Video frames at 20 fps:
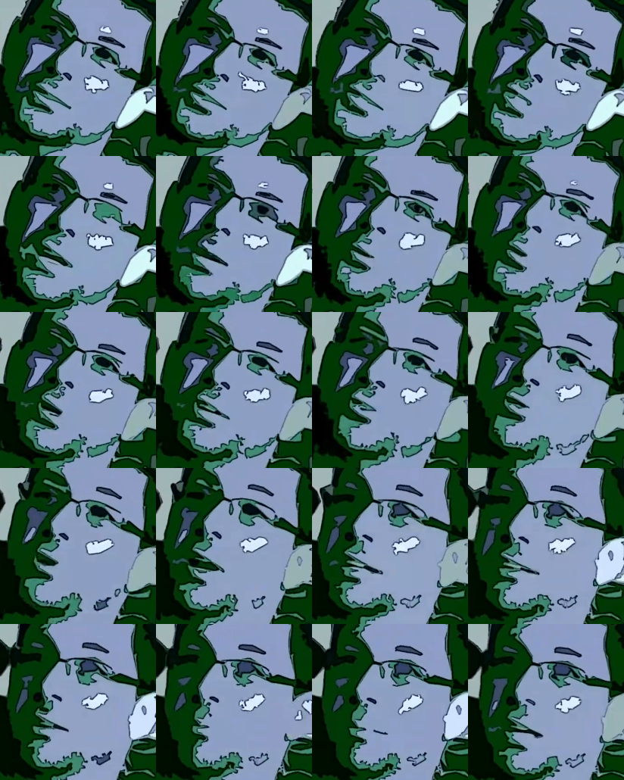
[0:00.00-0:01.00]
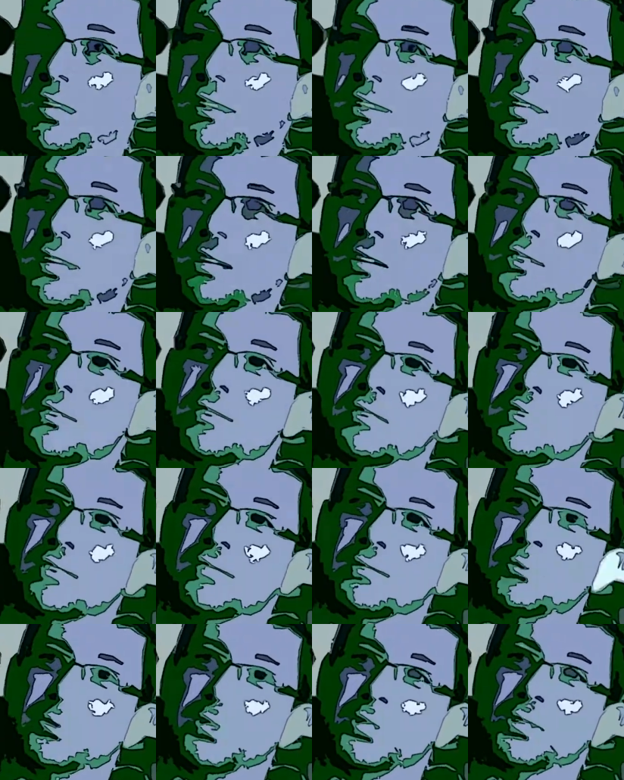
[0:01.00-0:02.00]
It's kind of what attracted me to this
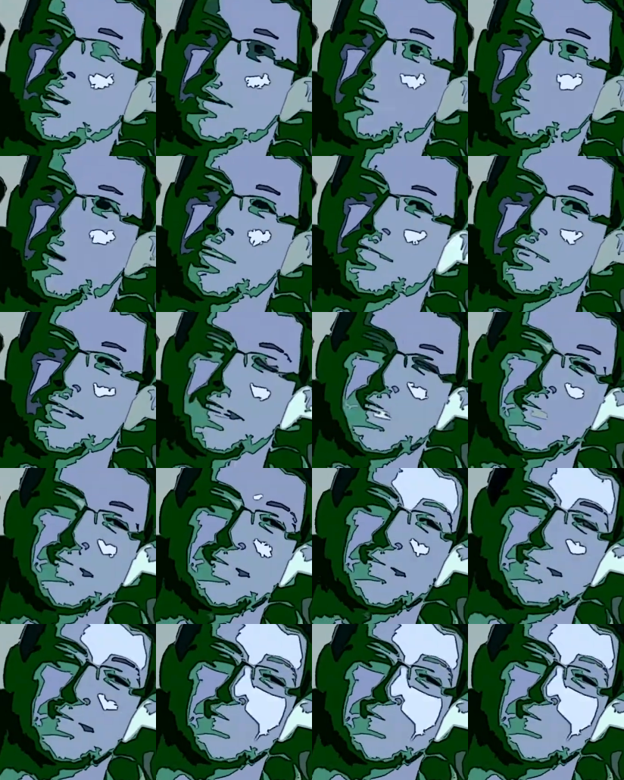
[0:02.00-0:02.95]
when Clint mentioned it.